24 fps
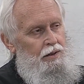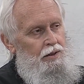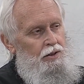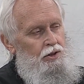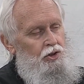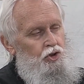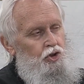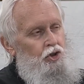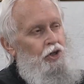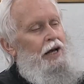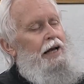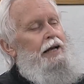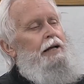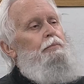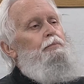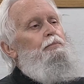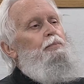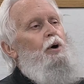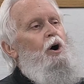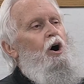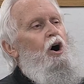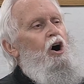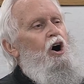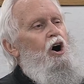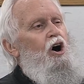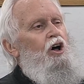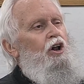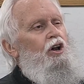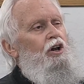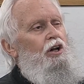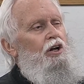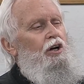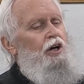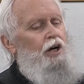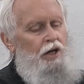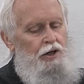St.
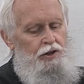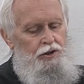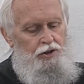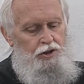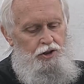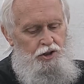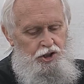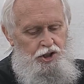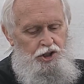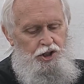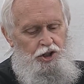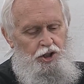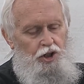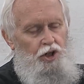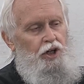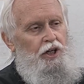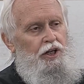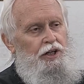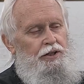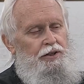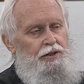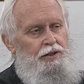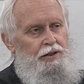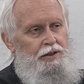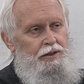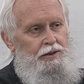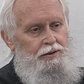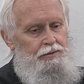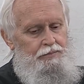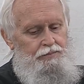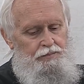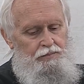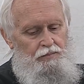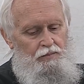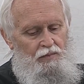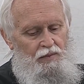Paul understood.
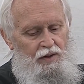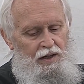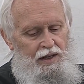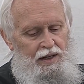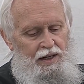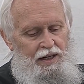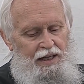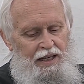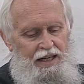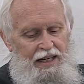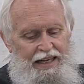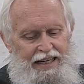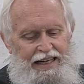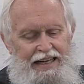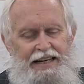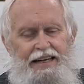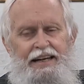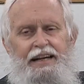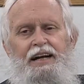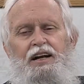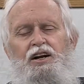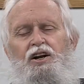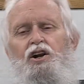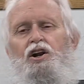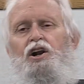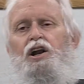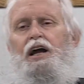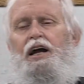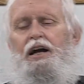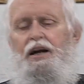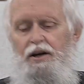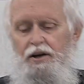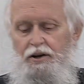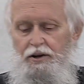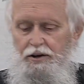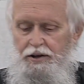He
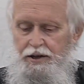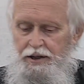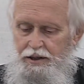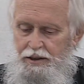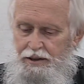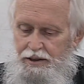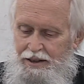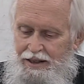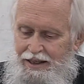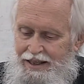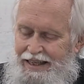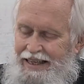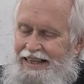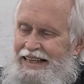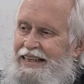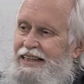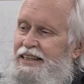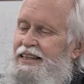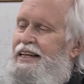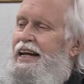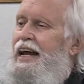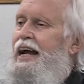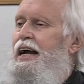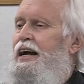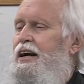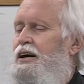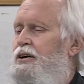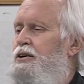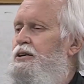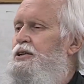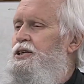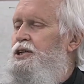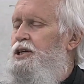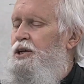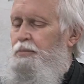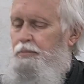declared he
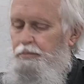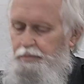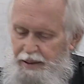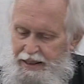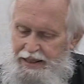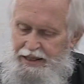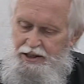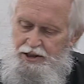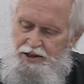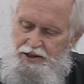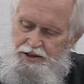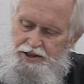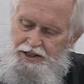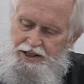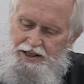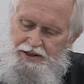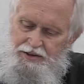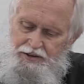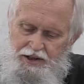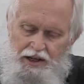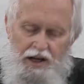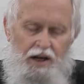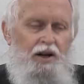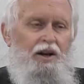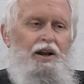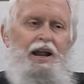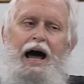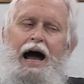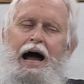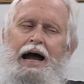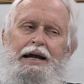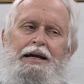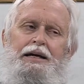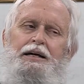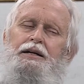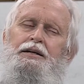dared to beard the
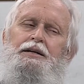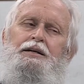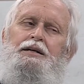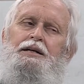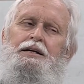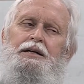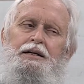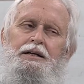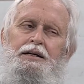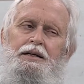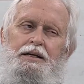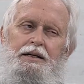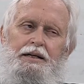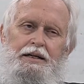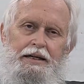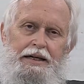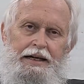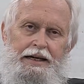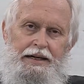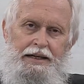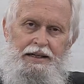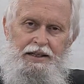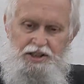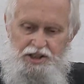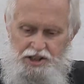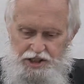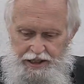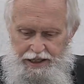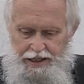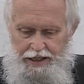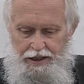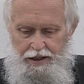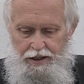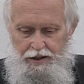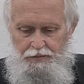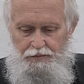lion in its
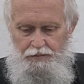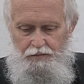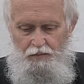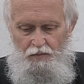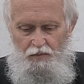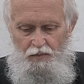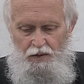den